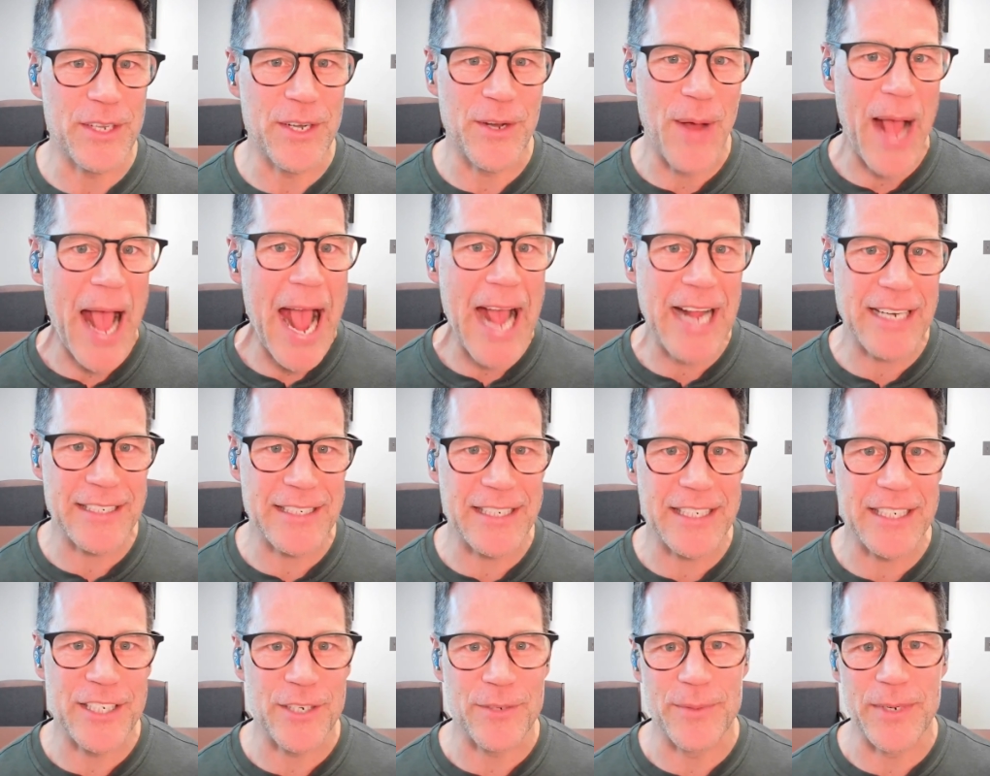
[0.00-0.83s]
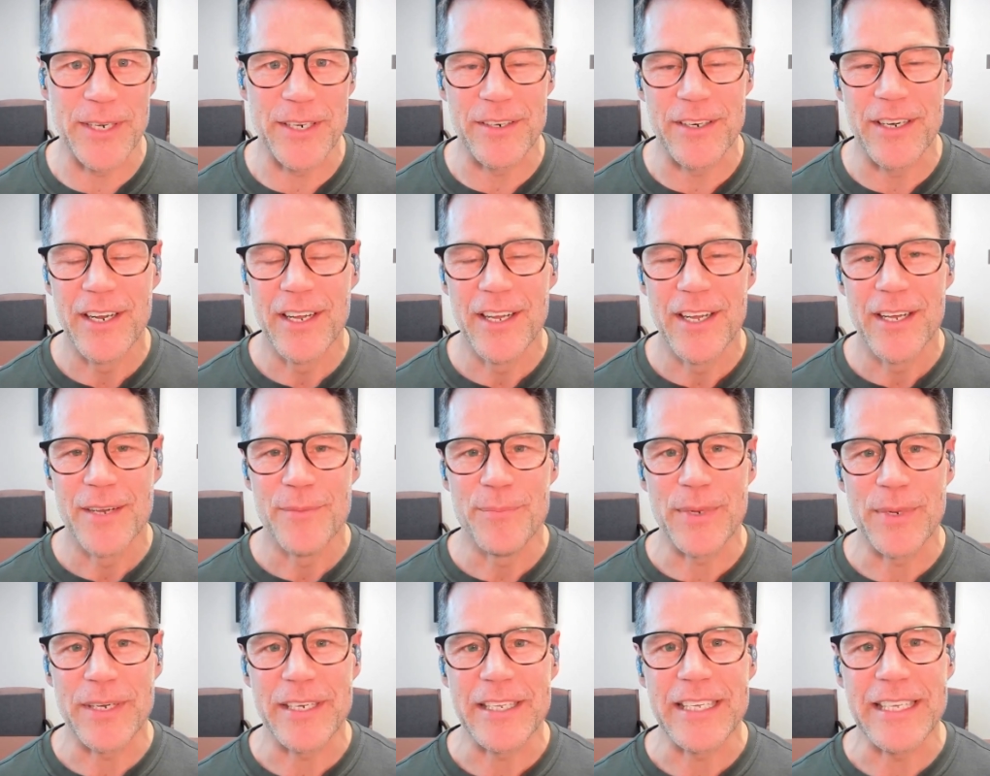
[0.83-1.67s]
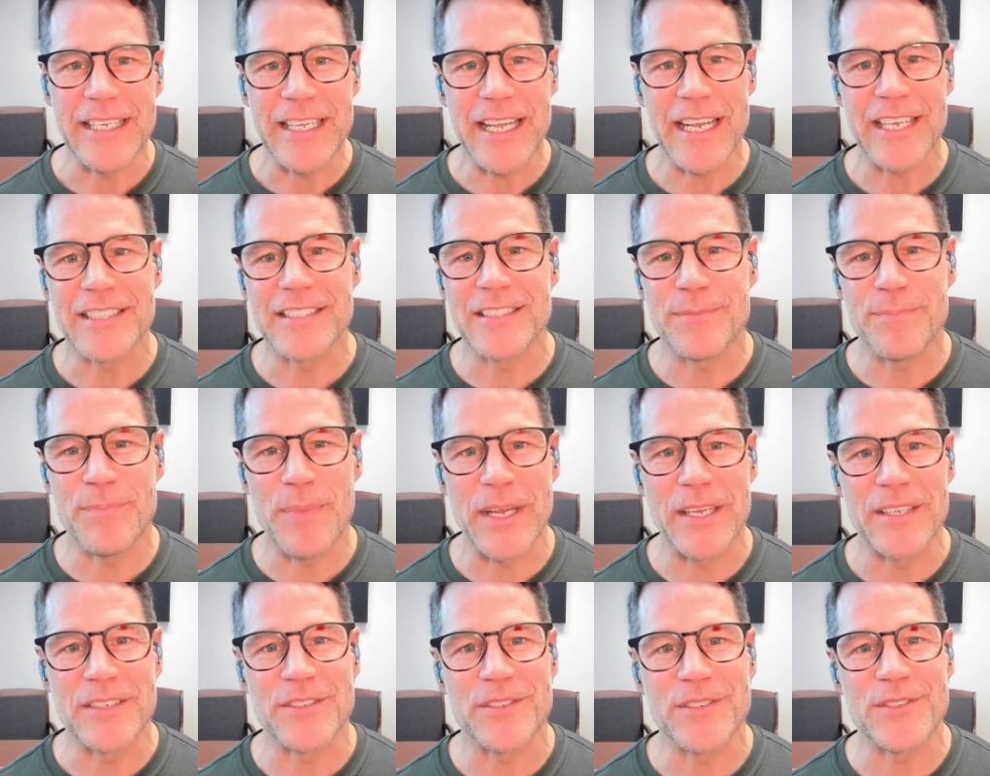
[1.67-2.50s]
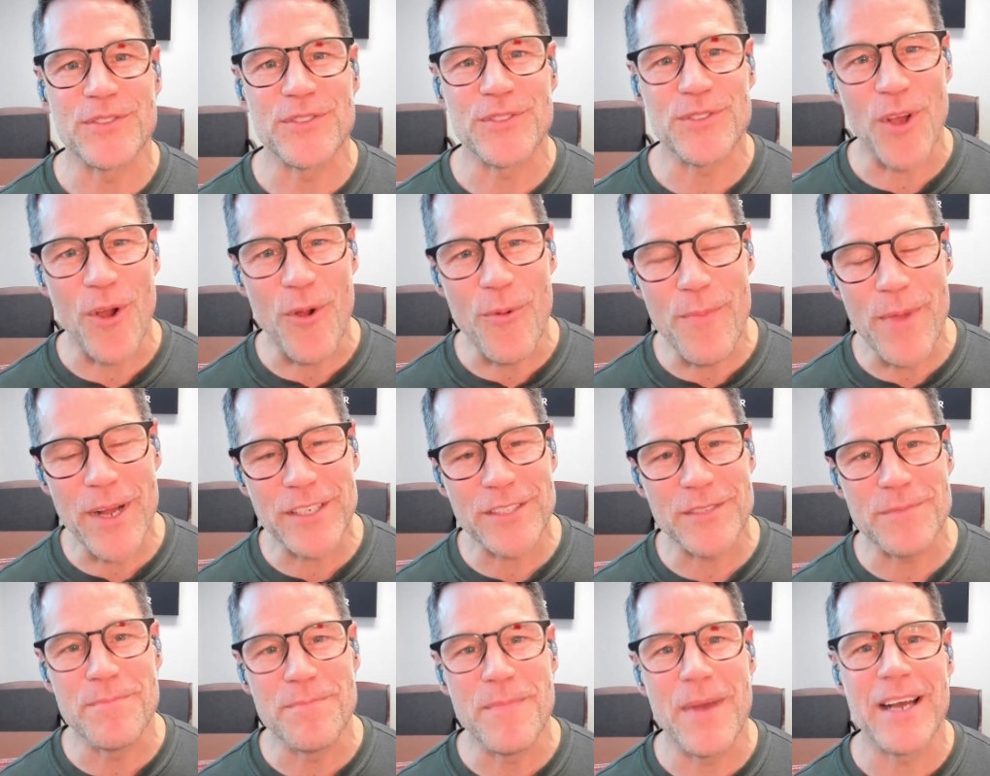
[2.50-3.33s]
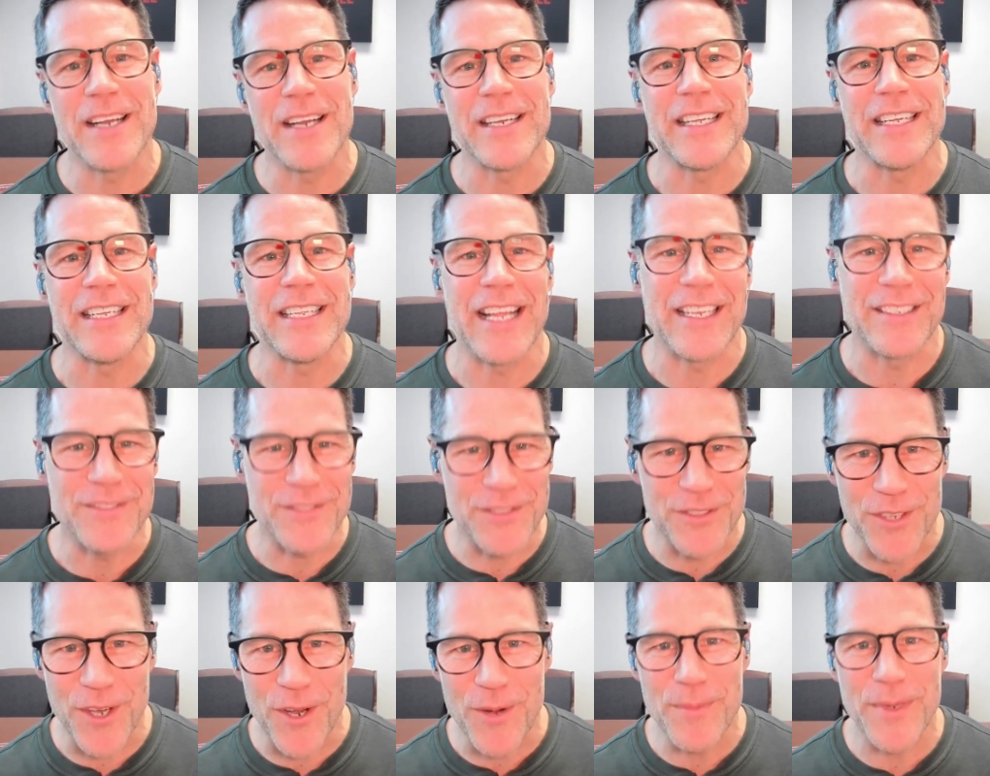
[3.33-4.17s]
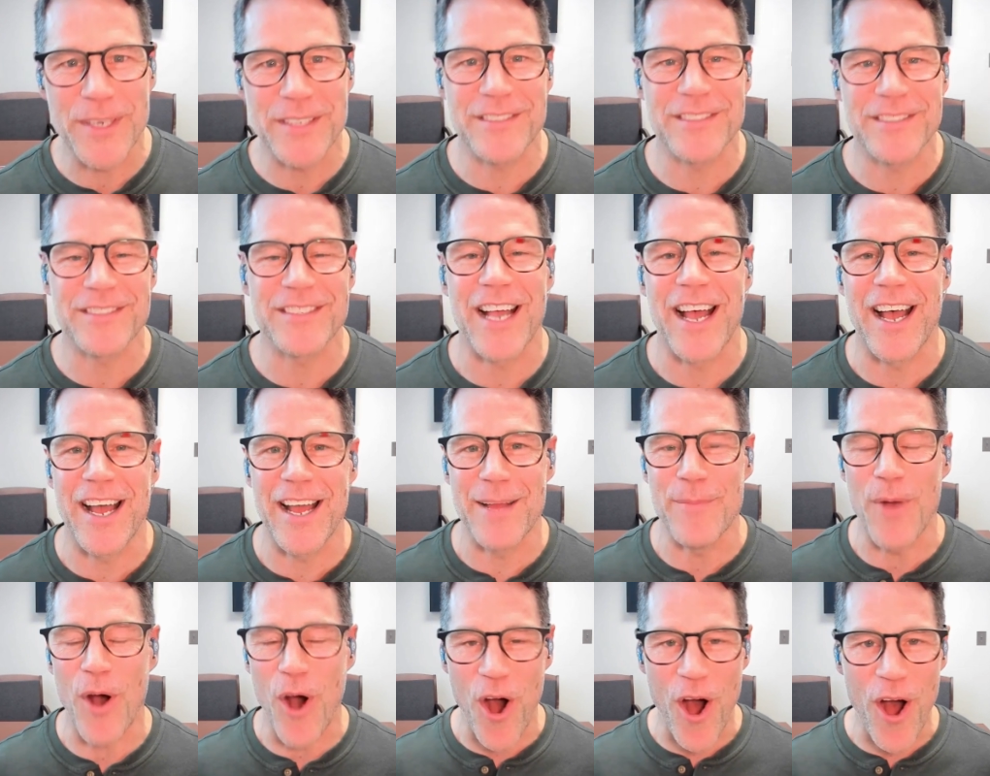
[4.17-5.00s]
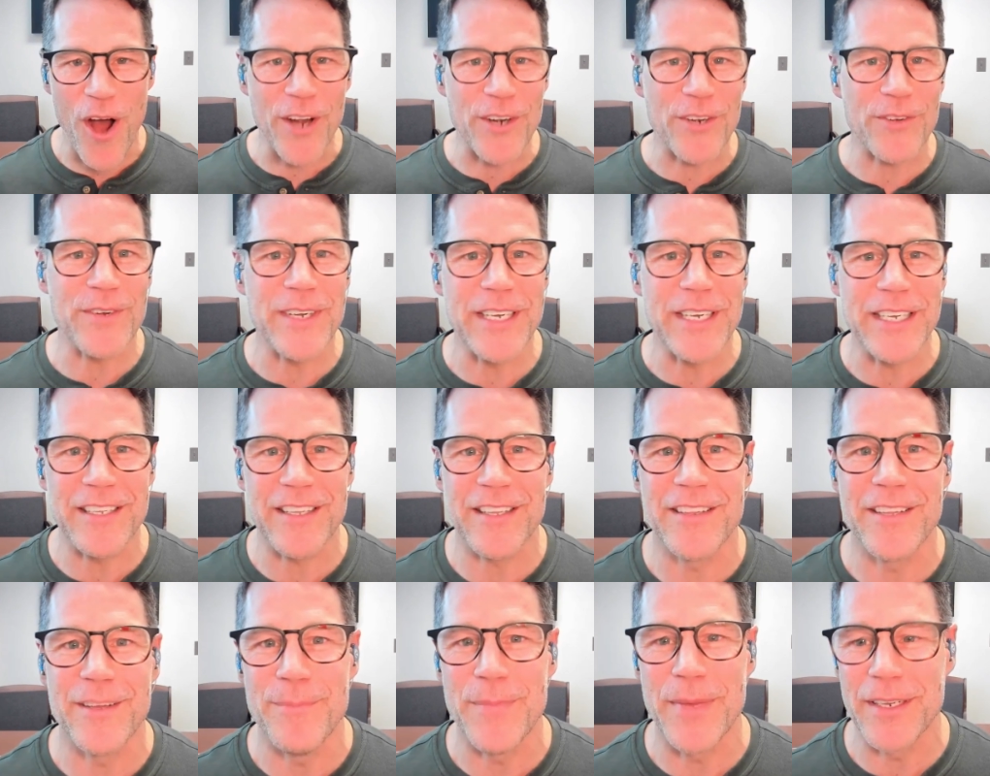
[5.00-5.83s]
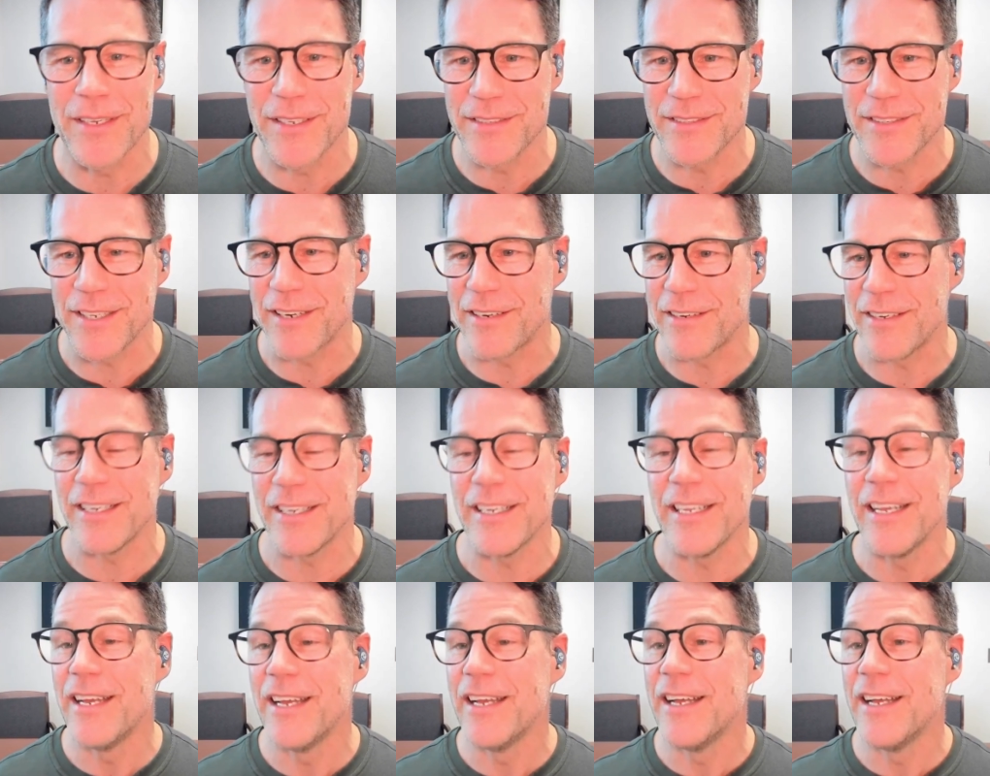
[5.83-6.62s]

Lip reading: acting career, but he has spent so much money and so much time honoring the military.